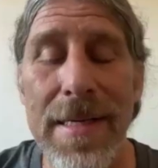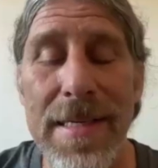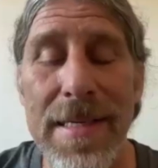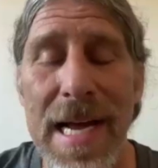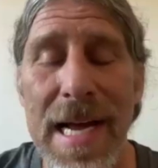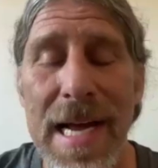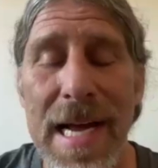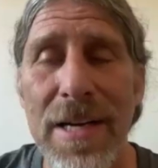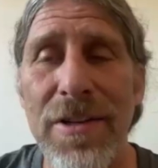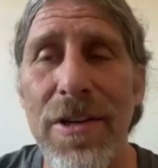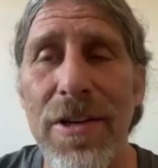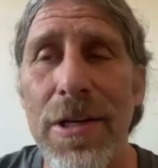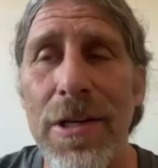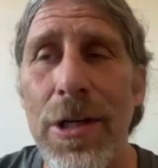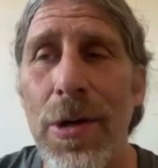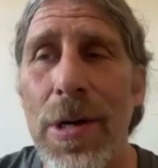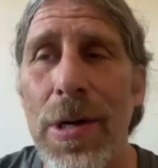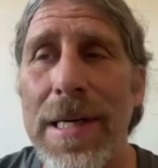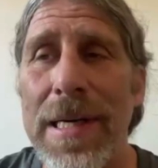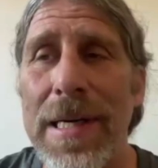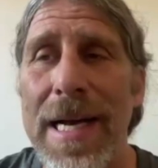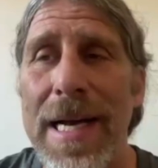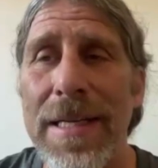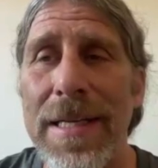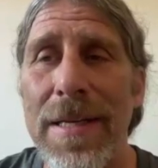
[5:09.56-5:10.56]
Dr. Lu,
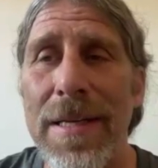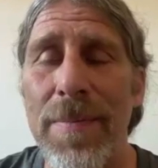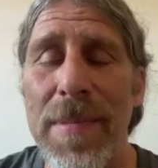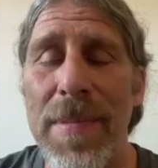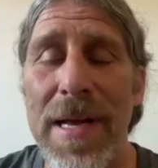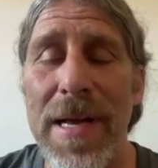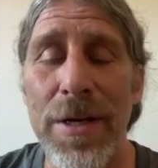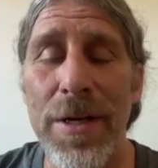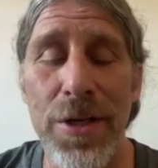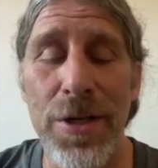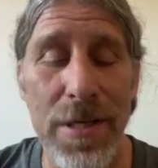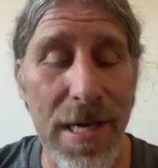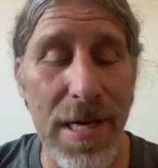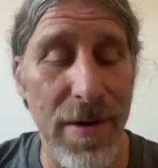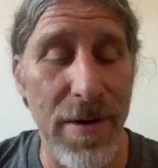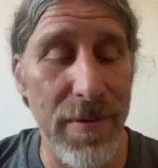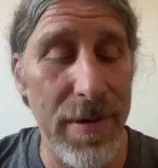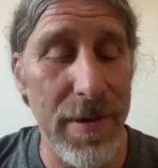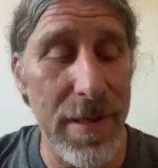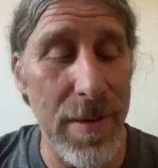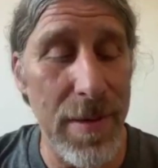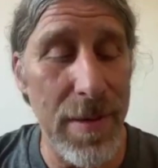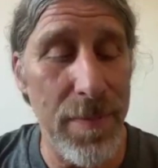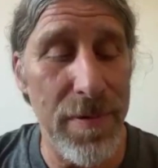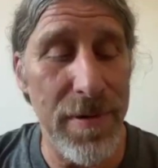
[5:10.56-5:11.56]
I'd like to mention, I
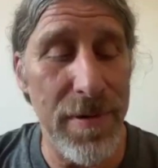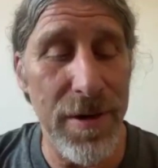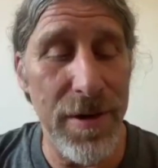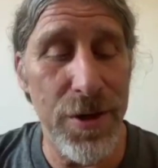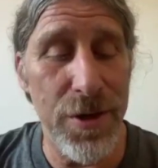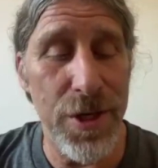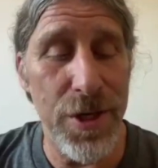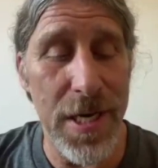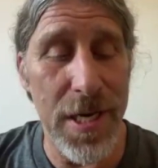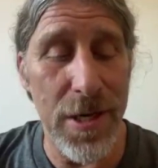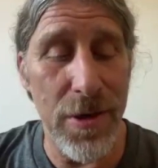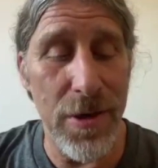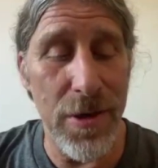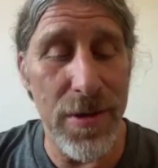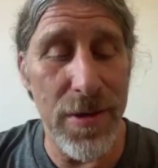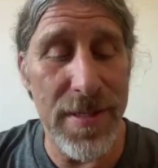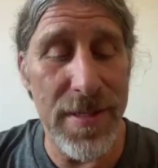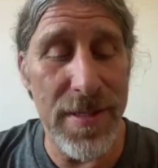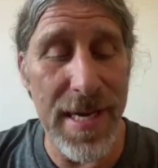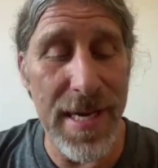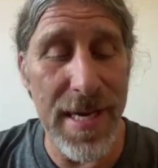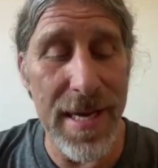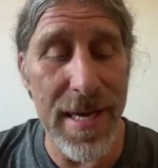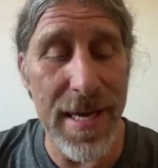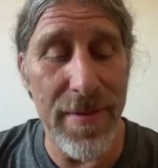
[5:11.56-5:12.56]
really appreciate you
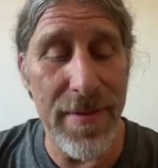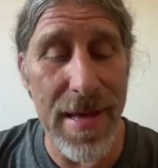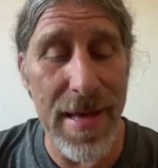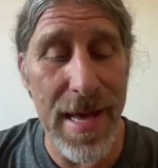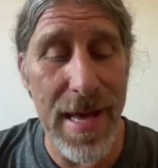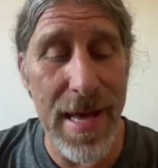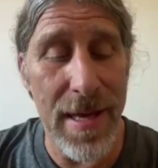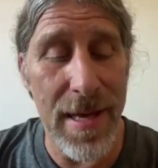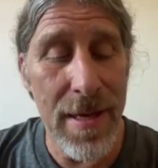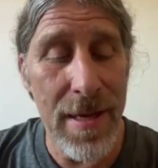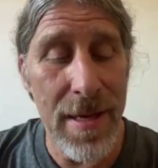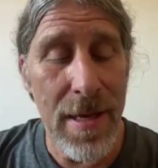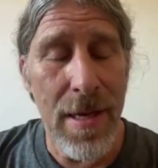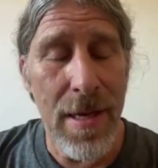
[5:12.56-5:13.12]
saying that.